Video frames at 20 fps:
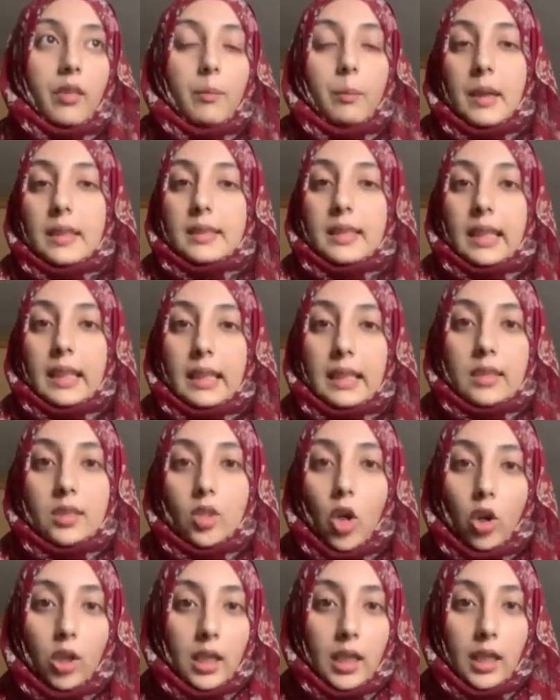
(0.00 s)
basically
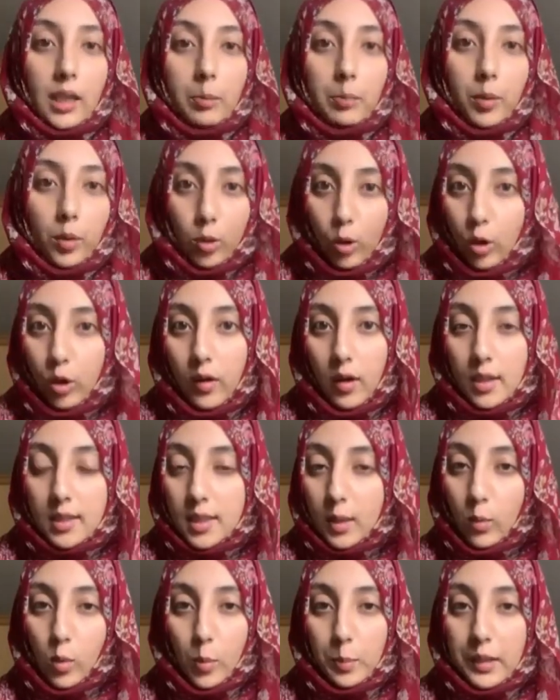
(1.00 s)
soggy pakoras.
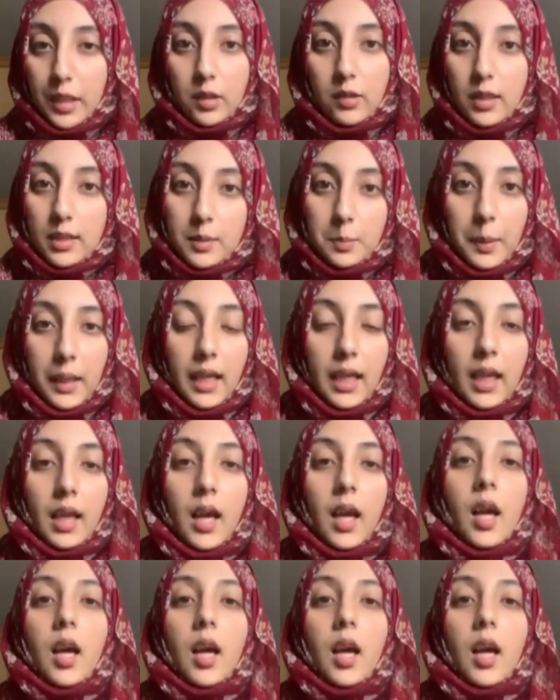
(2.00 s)
They won't be crispy.